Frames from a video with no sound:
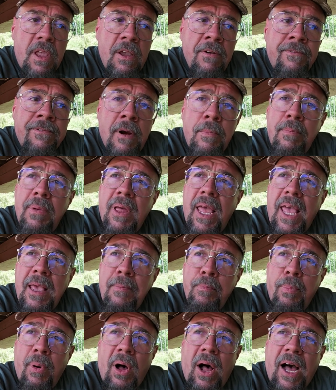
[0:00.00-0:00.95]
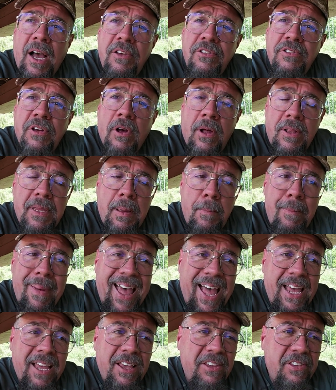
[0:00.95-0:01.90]
from a box called a
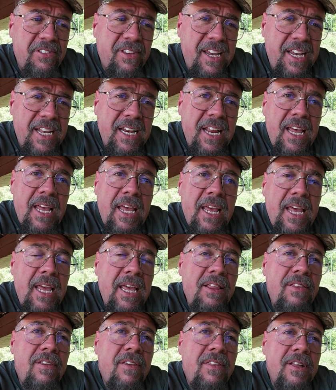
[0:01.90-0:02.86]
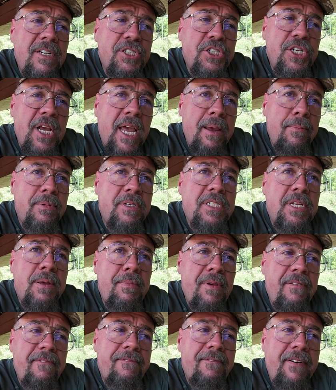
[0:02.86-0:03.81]
magazine into the chamber to
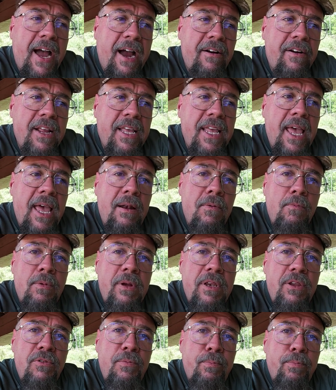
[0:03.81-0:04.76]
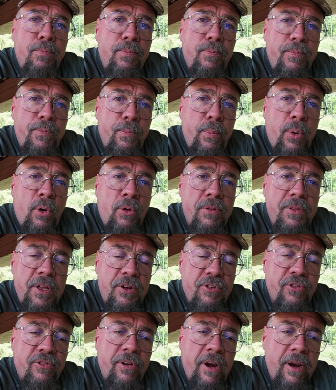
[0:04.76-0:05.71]
be fired again when you pull the
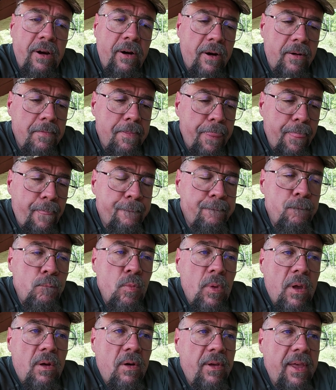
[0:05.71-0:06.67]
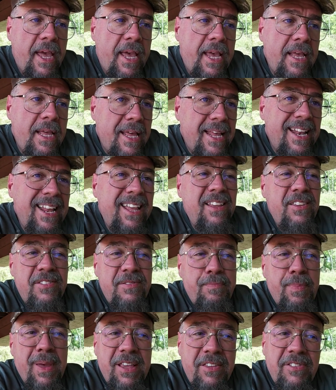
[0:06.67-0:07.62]
trigger. Okay, and
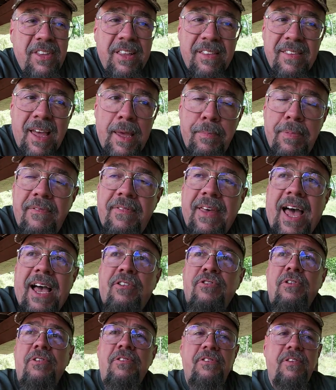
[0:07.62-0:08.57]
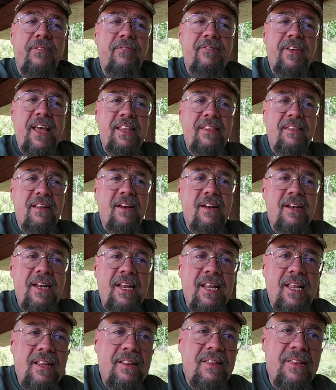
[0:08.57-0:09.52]
this basic type of action was invented in
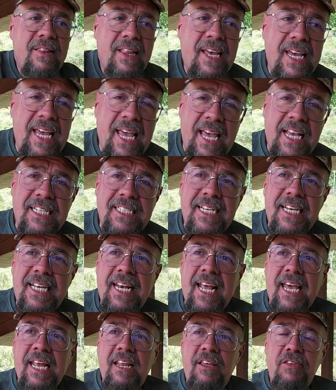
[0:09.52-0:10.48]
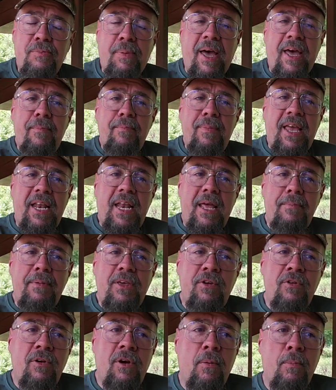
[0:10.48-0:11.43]
the late 1880s by a man named
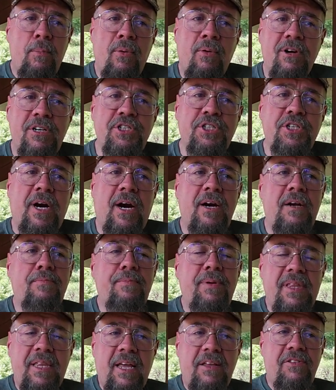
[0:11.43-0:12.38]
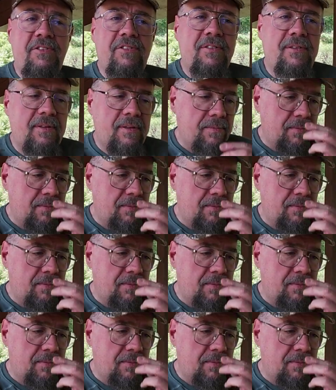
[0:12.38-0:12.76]
Hugo Borchardt, but that's